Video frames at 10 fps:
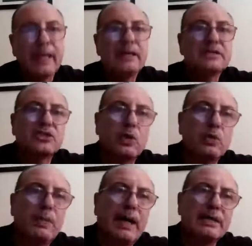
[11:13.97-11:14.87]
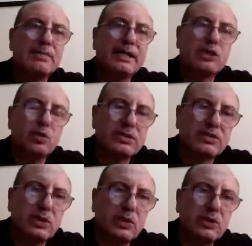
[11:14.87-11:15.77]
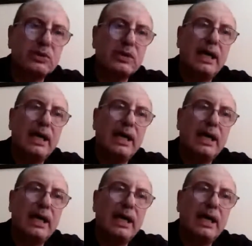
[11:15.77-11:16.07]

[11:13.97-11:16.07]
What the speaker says: So by doing so,